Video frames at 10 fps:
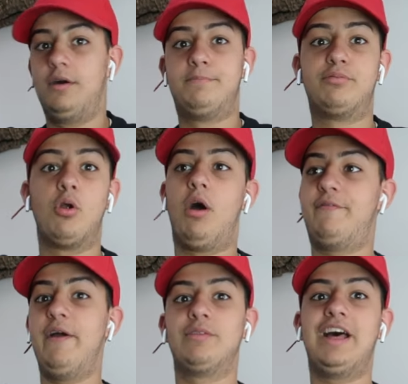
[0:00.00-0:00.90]
Oh, bro,
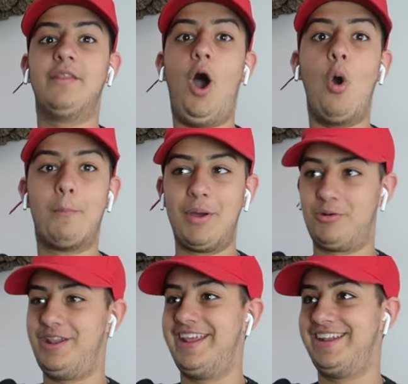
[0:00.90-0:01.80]
I fell down the whole
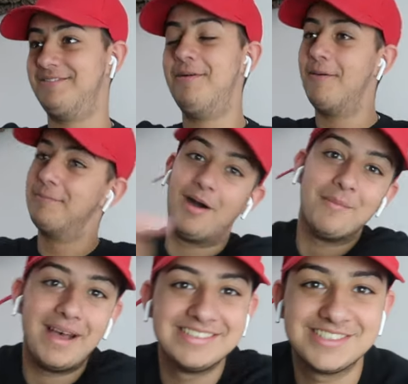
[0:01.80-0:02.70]
building.
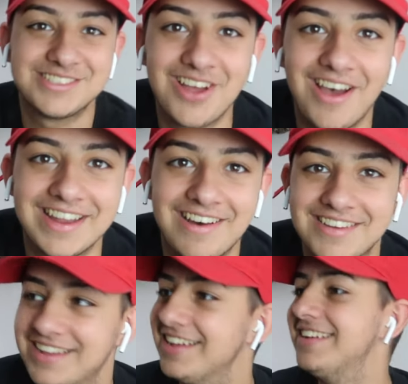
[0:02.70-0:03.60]
My man just died
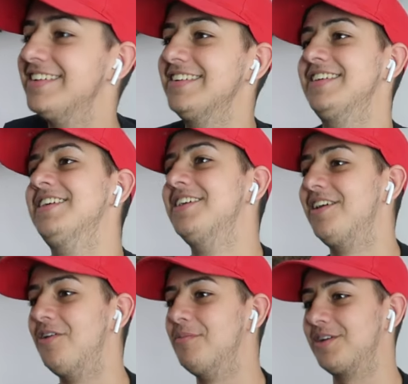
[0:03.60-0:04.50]
out here.
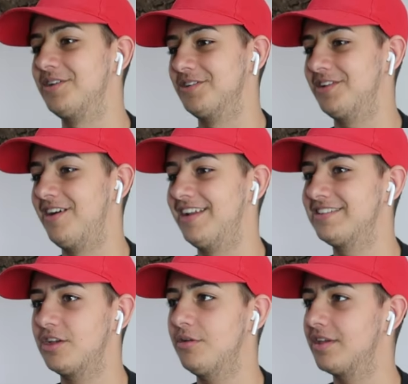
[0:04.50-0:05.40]
Oh, my God. All right,
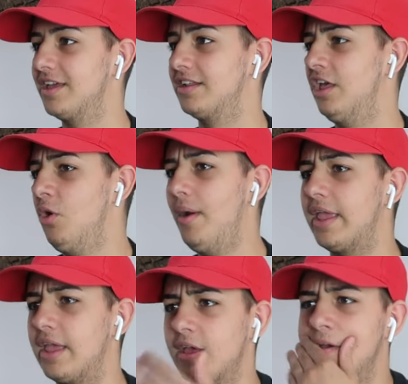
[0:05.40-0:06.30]
let's go again.
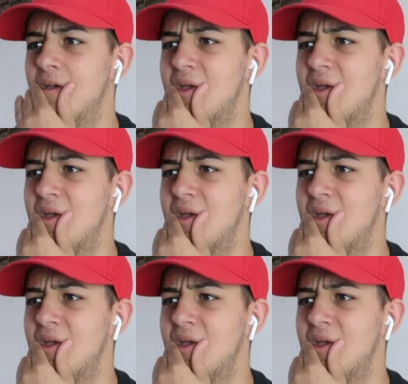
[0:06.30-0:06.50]
Wait.